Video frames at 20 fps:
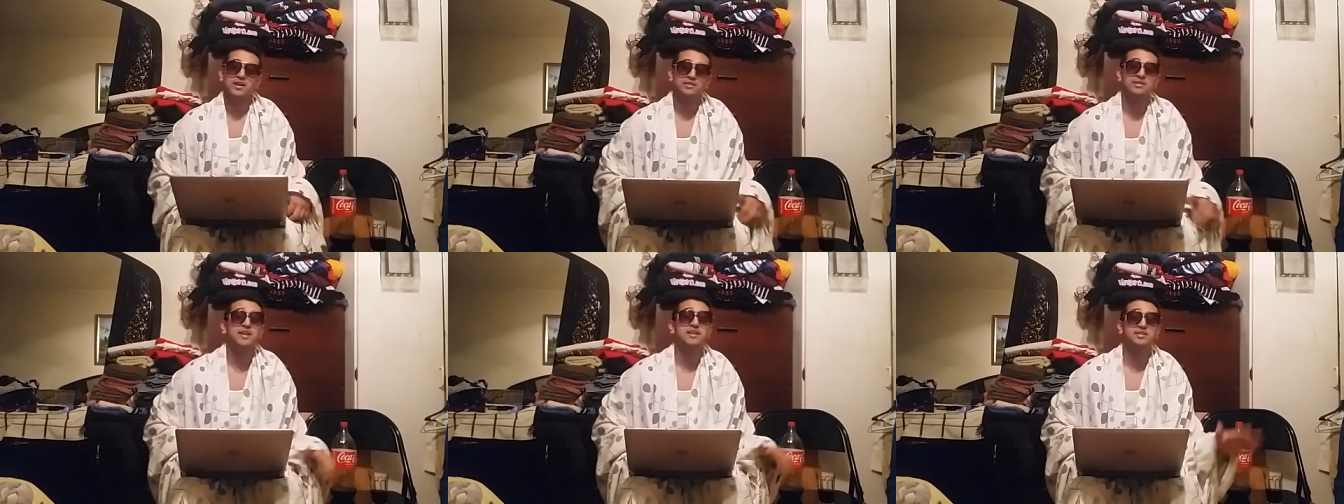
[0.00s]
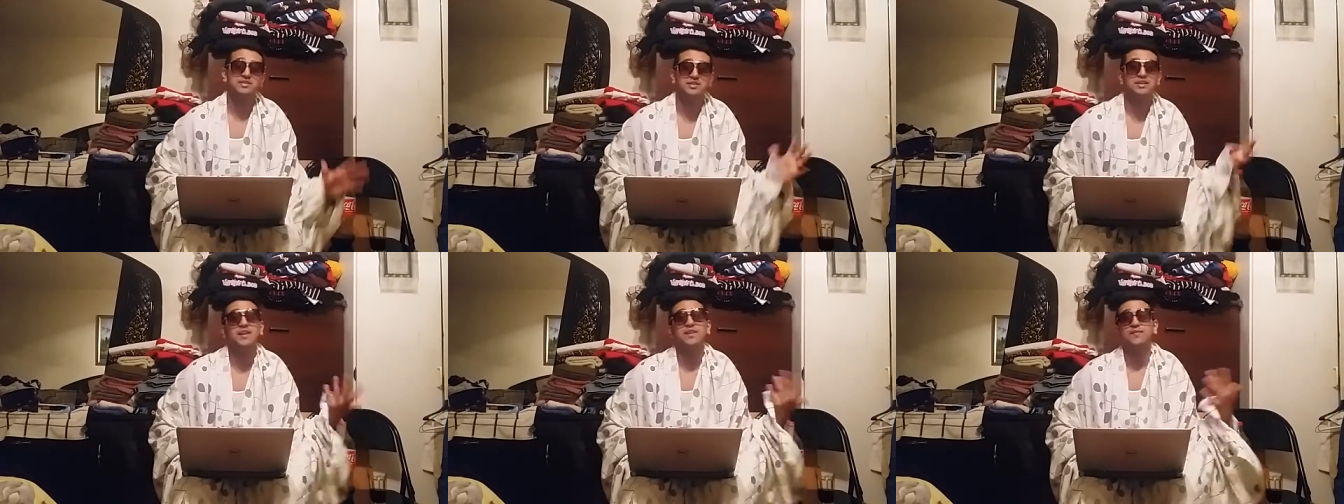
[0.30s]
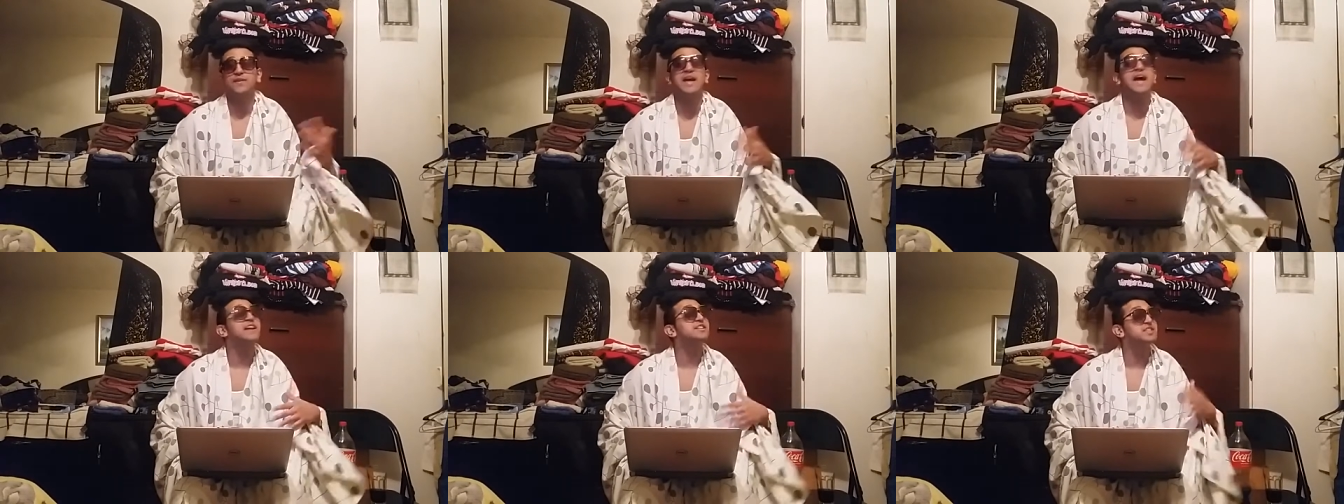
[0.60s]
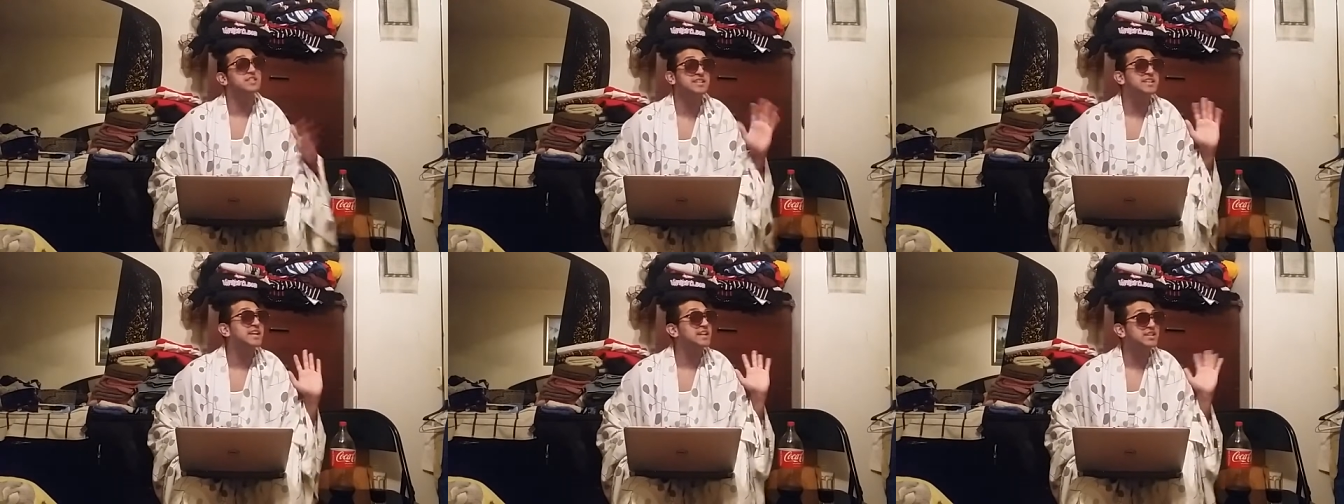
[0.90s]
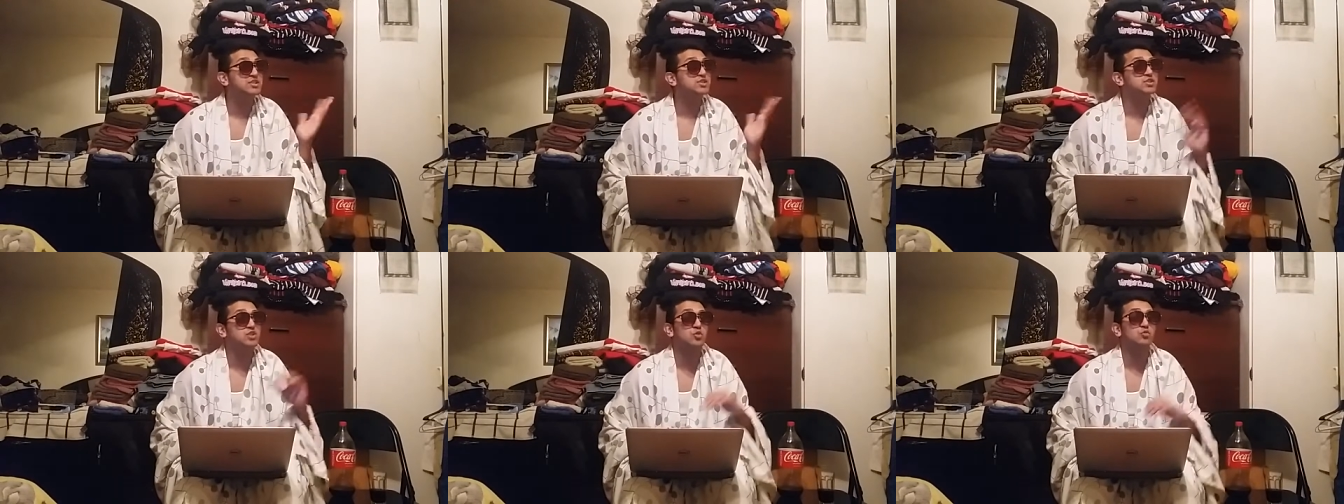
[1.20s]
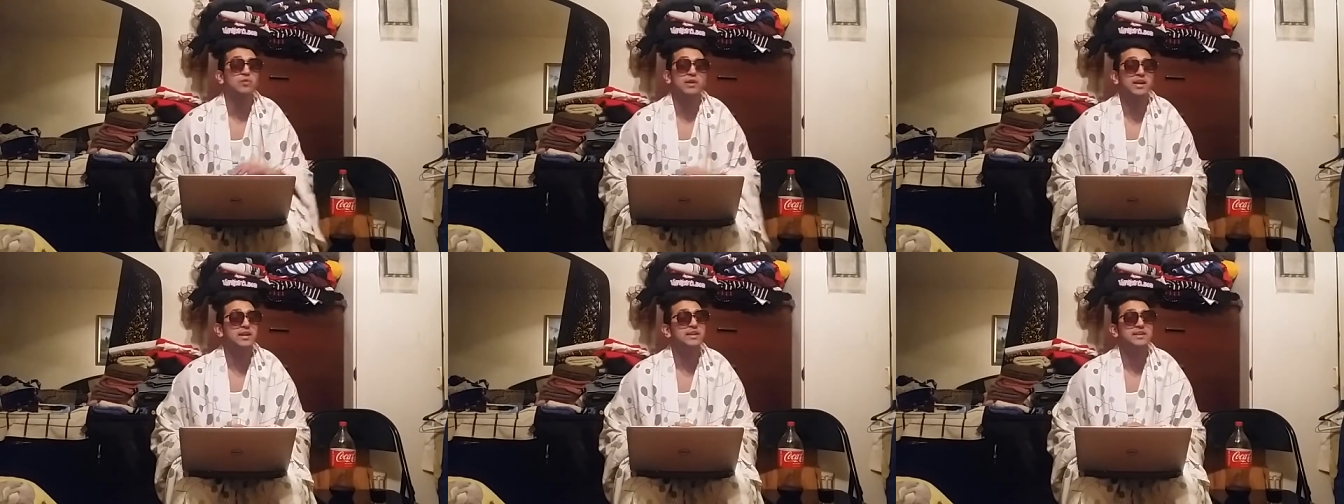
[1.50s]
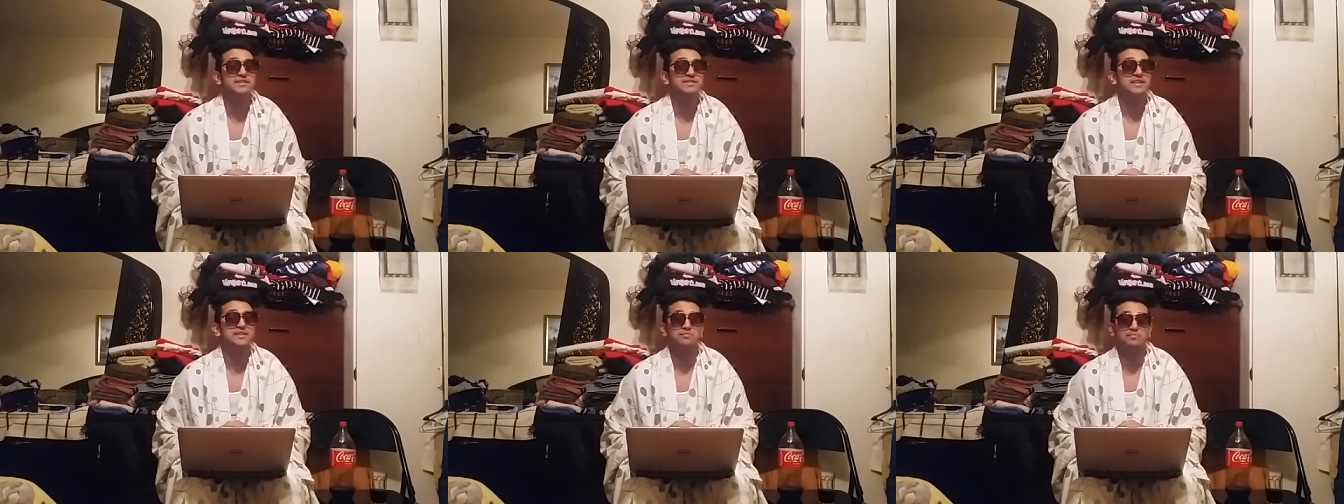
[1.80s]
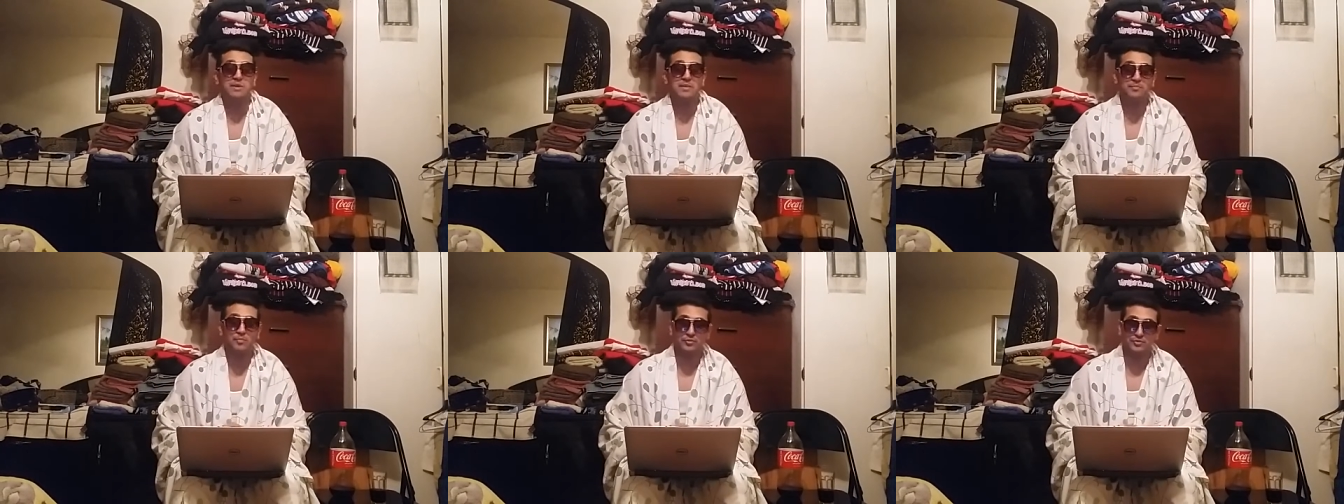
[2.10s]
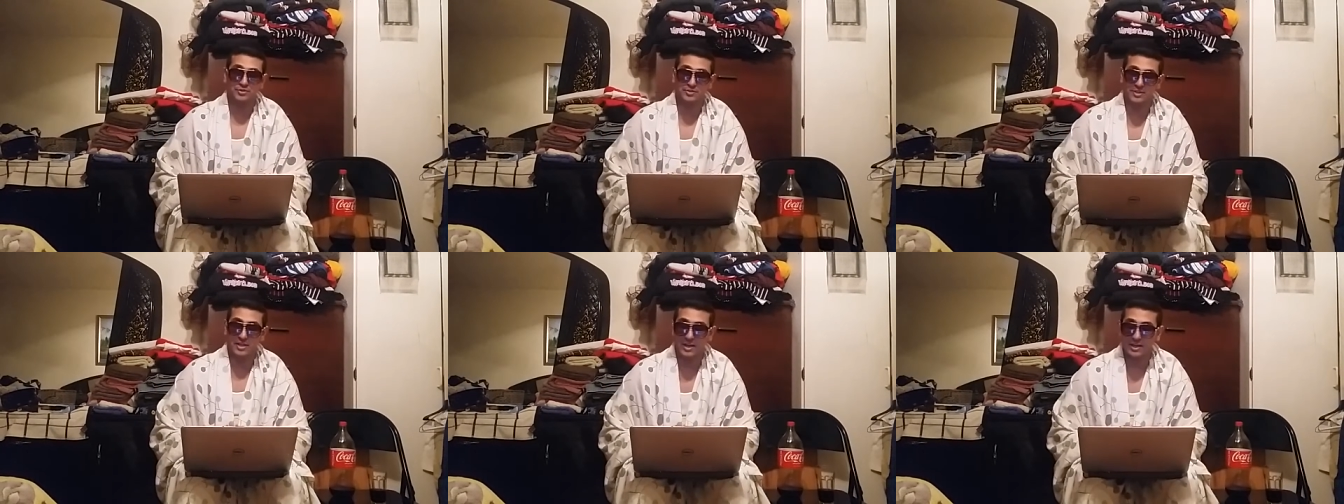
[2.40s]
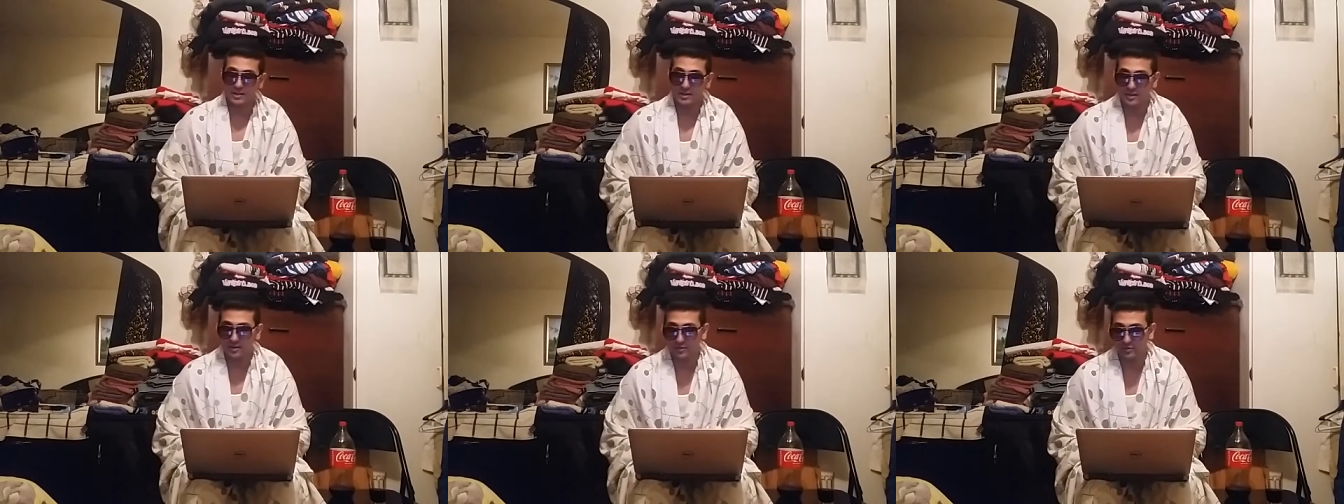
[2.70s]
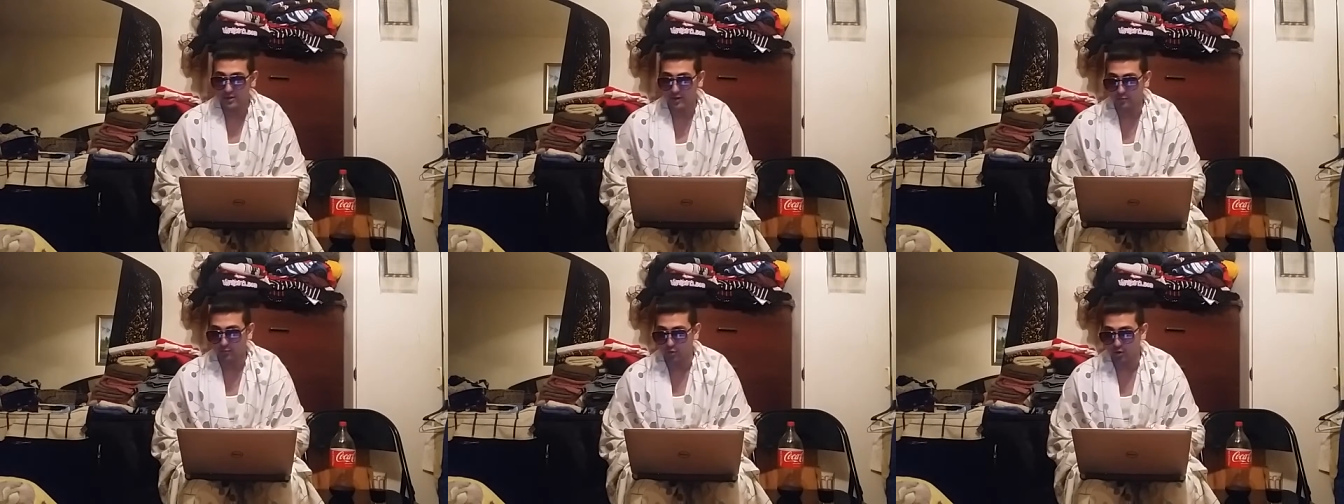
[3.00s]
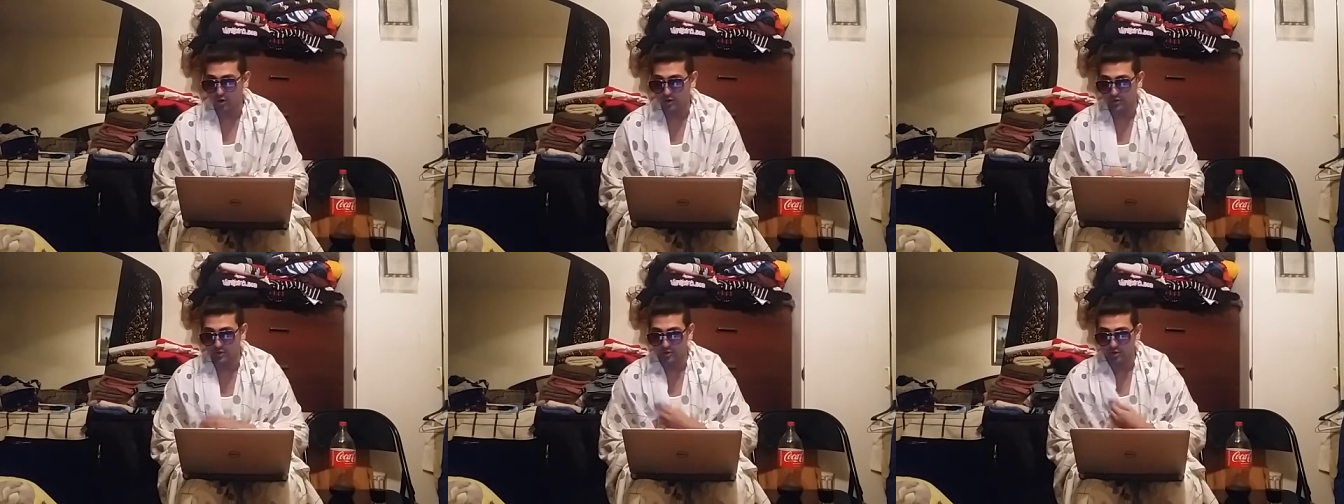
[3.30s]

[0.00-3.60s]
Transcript: if it actually gets the ratings as people say that they want,